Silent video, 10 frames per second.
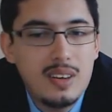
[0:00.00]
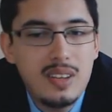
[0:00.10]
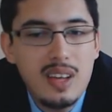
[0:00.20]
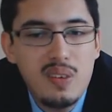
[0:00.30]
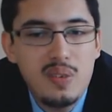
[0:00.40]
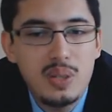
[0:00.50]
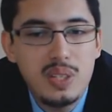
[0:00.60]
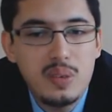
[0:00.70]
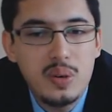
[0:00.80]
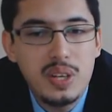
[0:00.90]
On that
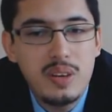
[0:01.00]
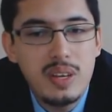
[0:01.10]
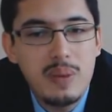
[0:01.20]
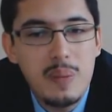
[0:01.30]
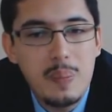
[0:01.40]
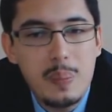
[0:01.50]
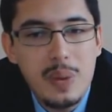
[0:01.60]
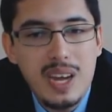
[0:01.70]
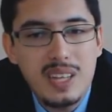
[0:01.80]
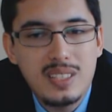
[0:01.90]
44 though, it went
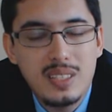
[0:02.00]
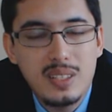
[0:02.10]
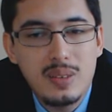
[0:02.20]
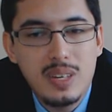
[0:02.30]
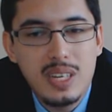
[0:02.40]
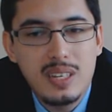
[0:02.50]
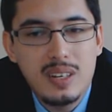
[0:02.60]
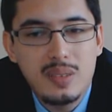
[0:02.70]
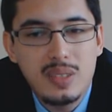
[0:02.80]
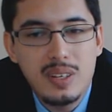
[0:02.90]
back to green
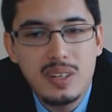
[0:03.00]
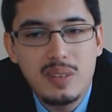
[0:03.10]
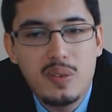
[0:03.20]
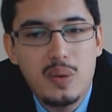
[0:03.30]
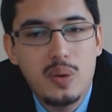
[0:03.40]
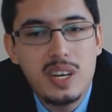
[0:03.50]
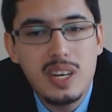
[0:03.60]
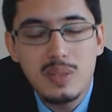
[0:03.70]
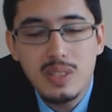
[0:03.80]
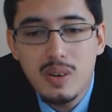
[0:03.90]
after only 4
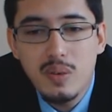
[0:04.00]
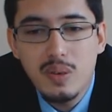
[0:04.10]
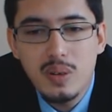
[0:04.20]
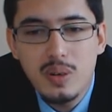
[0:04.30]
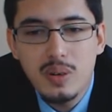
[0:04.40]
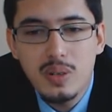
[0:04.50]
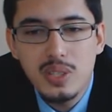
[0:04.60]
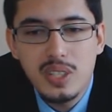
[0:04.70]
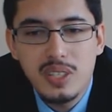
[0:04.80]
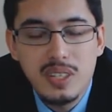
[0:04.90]
laps of
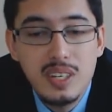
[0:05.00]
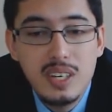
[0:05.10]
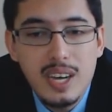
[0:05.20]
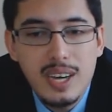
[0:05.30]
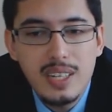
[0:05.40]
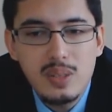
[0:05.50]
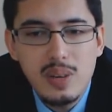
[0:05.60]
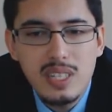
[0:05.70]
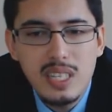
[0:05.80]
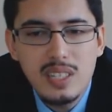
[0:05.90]
caution.
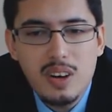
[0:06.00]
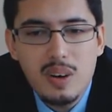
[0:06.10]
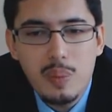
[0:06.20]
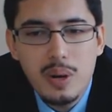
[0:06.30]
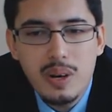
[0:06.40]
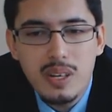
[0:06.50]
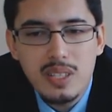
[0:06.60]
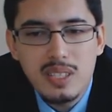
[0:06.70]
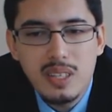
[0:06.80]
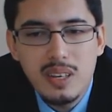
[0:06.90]
Andretti got
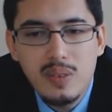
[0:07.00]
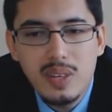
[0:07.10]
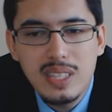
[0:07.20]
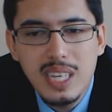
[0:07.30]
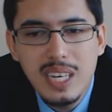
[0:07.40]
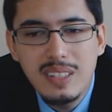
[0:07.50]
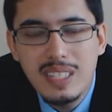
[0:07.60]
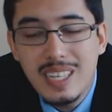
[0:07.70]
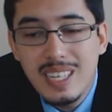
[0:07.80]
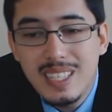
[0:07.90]
past Servia
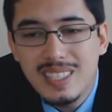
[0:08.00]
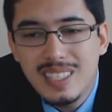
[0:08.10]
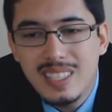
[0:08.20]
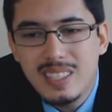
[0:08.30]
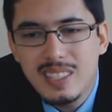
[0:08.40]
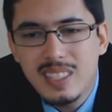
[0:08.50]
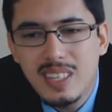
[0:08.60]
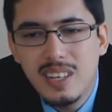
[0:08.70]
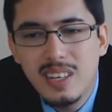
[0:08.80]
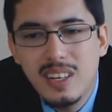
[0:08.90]
down the inside into
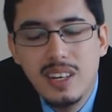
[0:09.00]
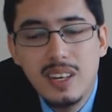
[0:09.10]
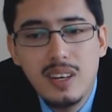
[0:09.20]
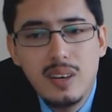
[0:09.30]
turn